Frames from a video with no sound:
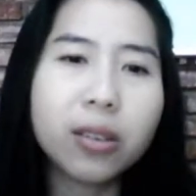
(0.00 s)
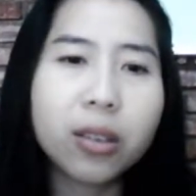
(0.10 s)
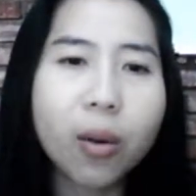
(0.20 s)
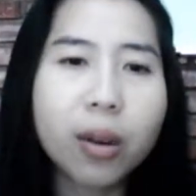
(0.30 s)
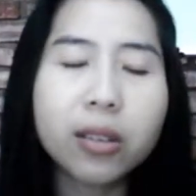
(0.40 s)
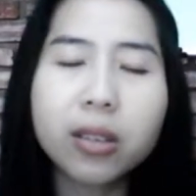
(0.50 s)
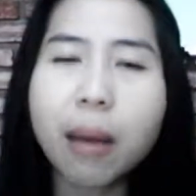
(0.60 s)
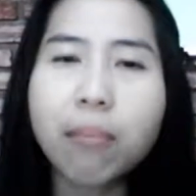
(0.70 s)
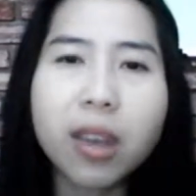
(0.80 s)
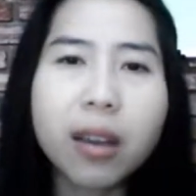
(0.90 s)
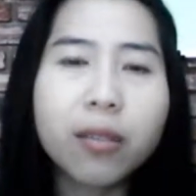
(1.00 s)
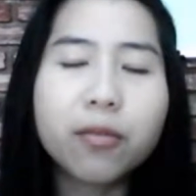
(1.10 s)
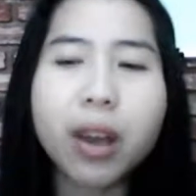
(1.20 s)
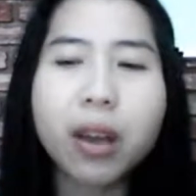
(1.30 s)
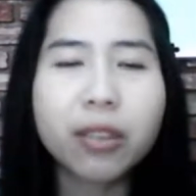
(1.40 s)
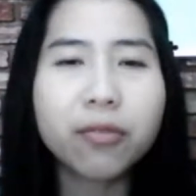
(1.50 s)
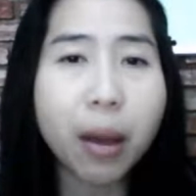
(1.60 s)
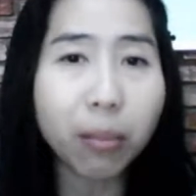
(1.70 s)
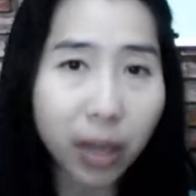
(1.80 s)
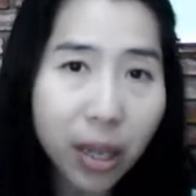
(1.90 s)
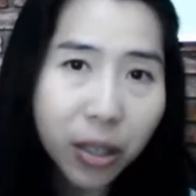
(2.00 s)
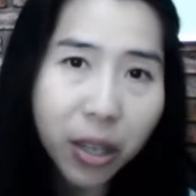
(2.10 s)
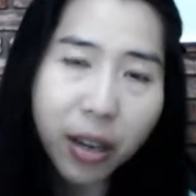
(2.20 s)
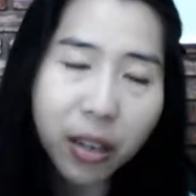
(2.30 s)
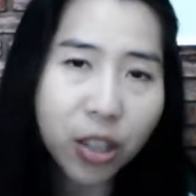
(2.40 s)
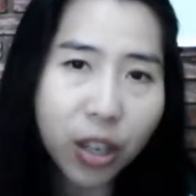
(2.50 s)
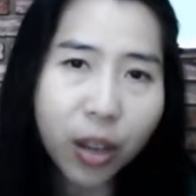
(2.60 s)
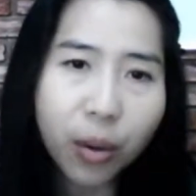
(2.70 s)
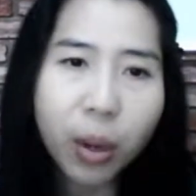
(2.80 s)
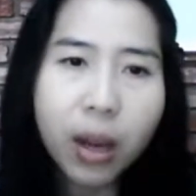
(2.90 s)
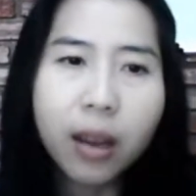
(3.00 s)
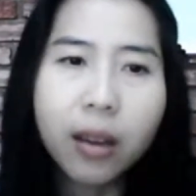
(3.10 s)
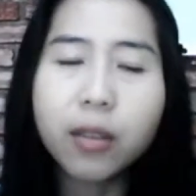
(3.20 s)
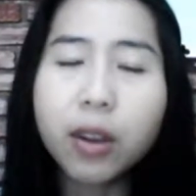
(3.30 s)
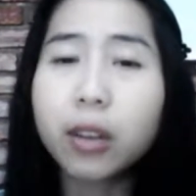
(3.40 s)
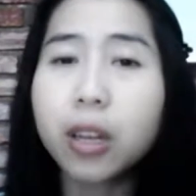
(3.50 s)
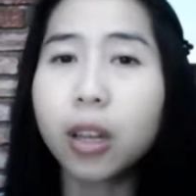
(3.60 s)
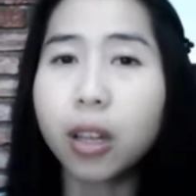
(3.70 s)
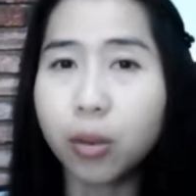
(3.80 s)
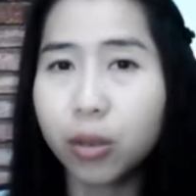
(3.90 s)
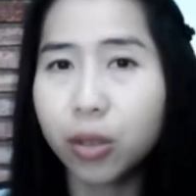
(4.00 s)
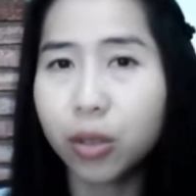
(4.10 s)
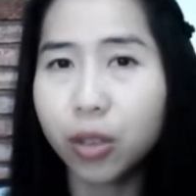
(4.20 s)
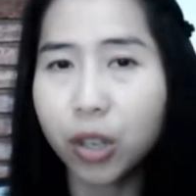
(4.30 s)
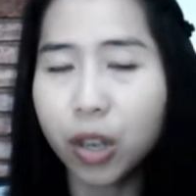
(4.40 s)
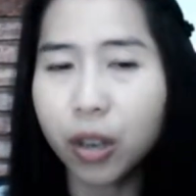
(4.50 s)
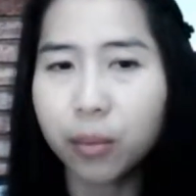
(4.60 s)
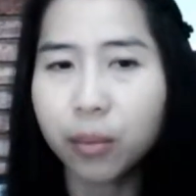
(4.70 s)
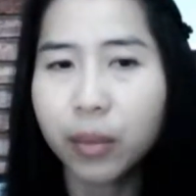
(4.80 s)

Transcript: so it's something very familiar to you, very close to you.